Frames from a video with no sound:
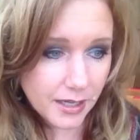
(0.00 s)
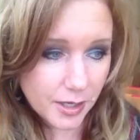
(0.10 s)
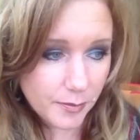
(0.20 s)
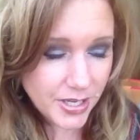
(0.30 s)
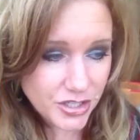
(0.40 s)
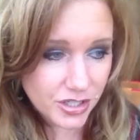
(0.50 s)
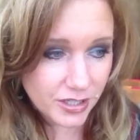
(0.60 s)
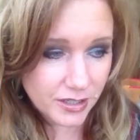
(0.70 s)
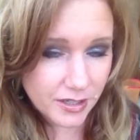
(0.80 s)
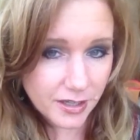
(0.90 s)

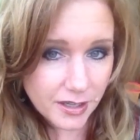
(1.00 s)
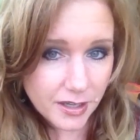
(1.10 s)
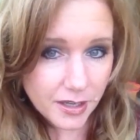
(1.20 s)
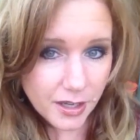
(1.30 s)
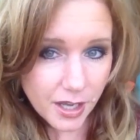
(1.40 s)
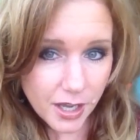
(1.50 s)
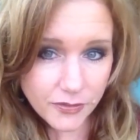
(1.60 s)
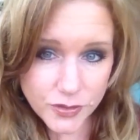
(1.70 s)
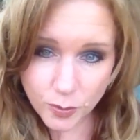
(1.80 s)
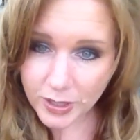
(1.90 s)
commission
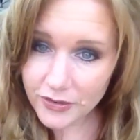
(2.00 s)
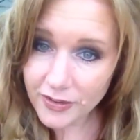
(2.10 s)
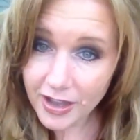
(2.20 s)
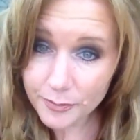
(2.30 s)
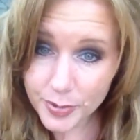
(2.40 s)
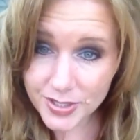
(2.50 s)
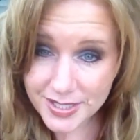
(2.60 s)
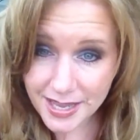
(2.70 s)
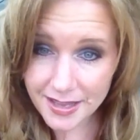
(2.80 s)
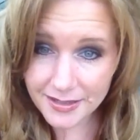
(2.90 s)
of
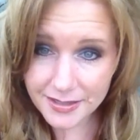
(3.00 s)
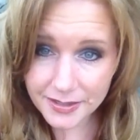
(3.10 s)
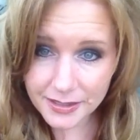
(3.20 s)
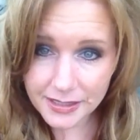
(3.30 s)
25%.